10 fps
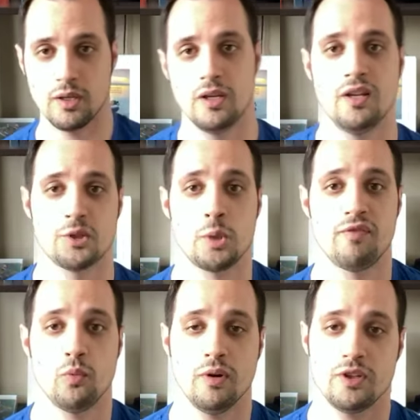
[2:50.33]
So if
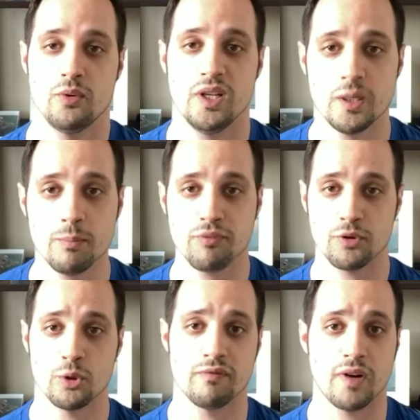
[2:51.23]
you want to
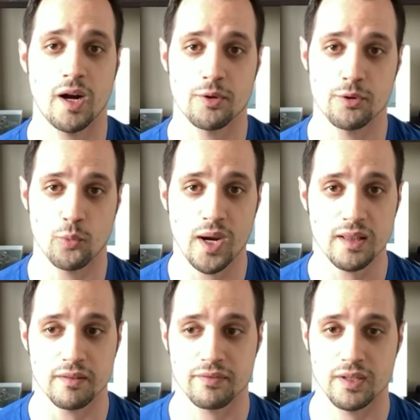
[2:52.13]
improve on your
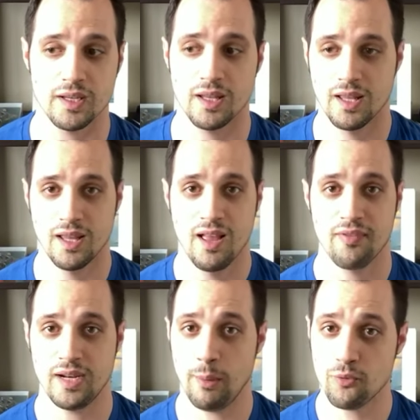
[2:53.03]
weightlifting,
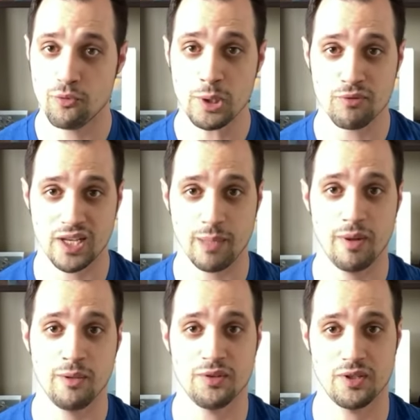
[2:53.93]
then I would really
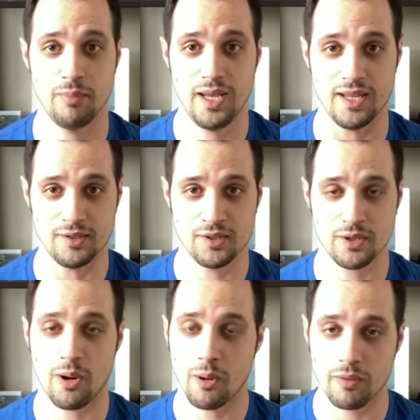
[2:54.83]
recommend using bands.
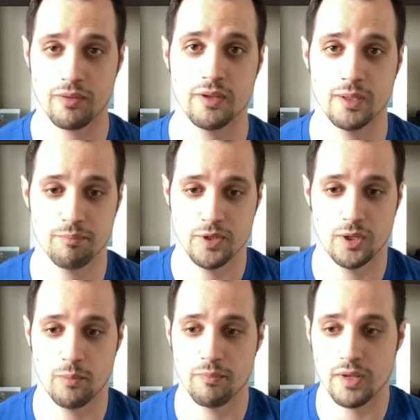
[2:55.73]

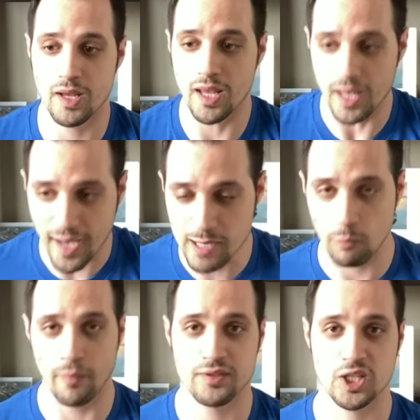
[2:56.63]

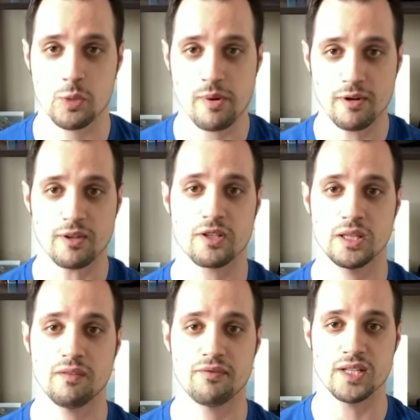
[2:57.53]
Anyone that's experienced in
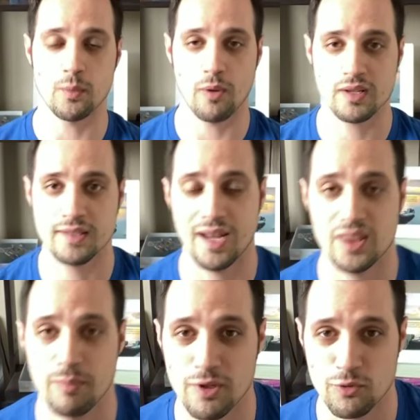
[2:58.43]
lifting and wants to get
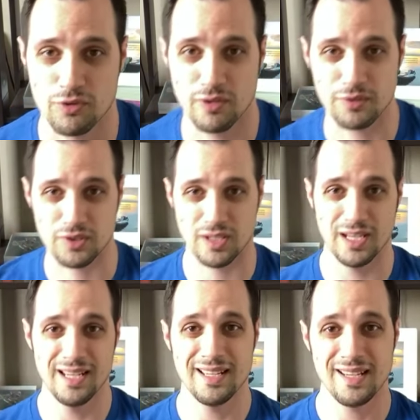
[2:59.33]
the best results
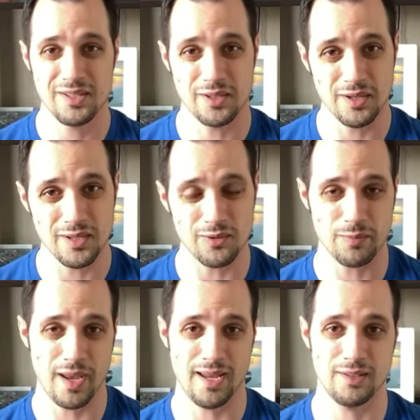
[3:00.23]
is going to use
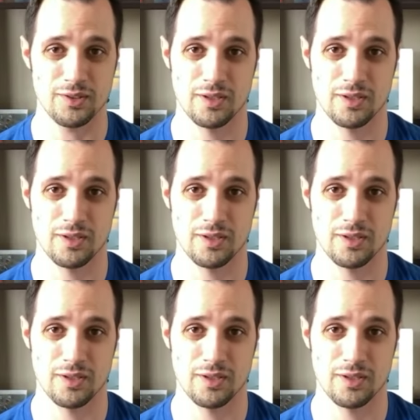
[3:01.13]
bands.